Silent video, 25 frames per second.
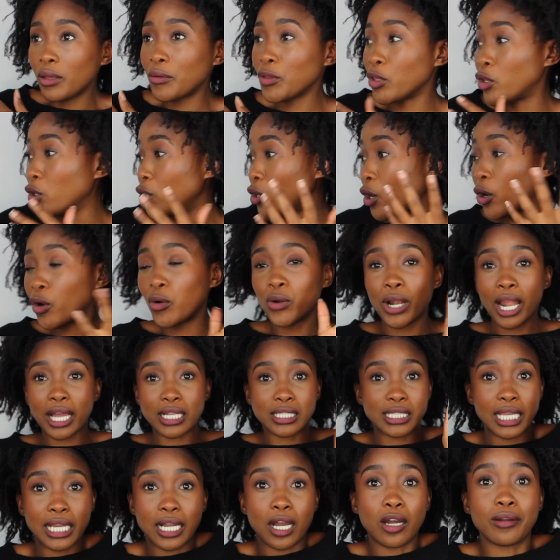you know, like
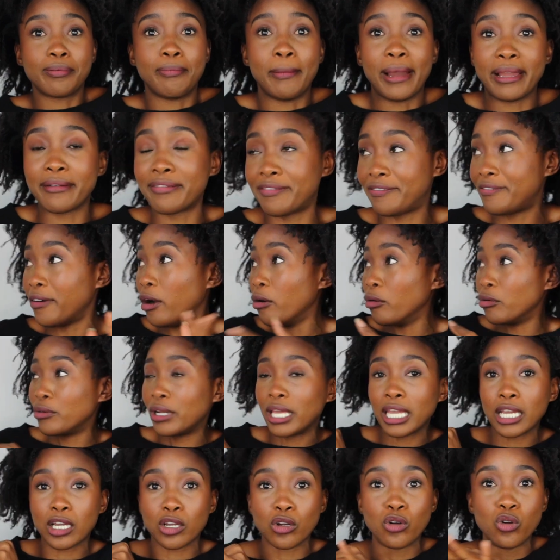take out my phone,
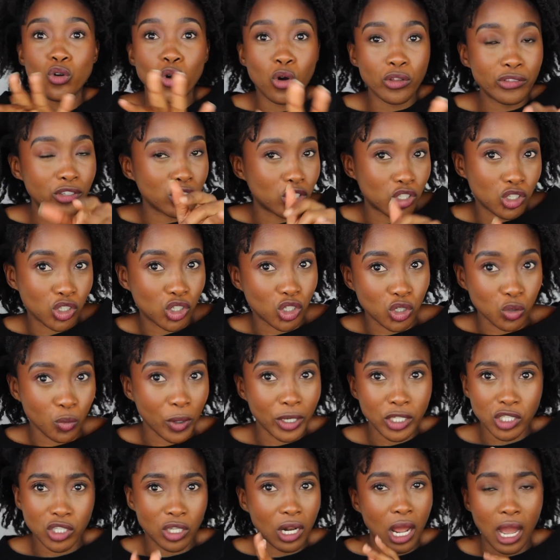ignore the
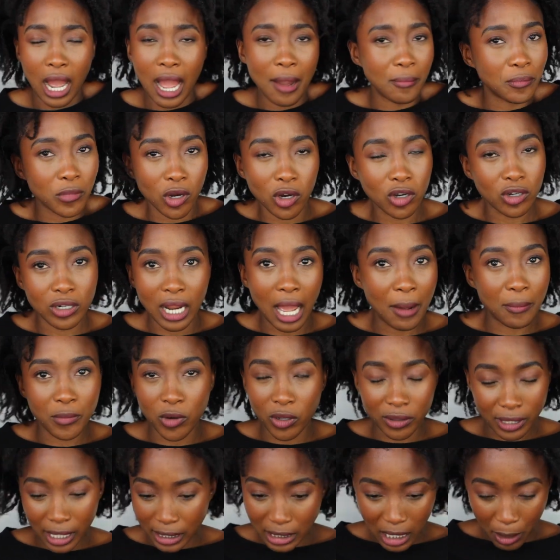situation. I'm not
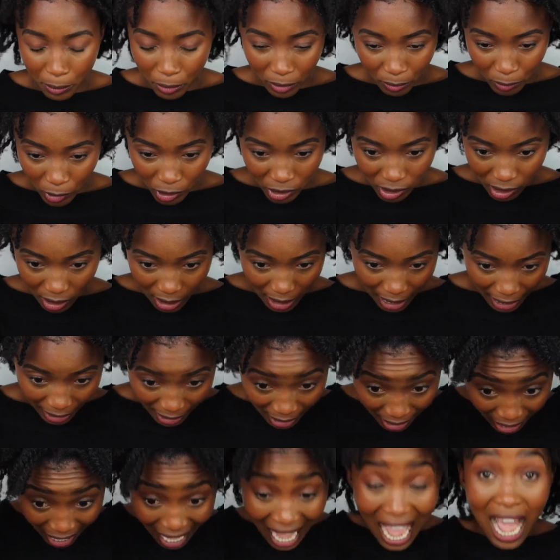that type of person. Like
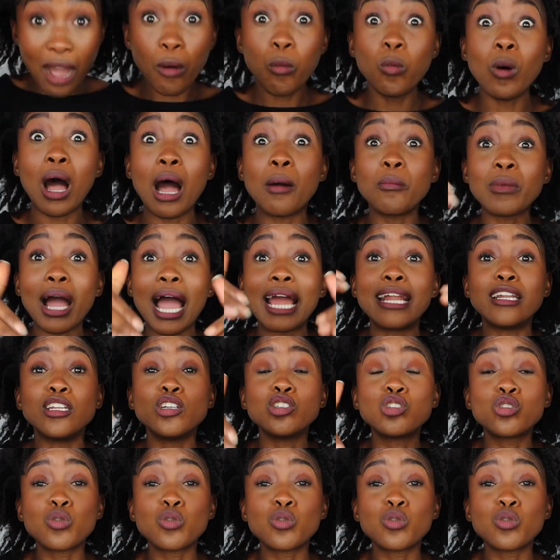I need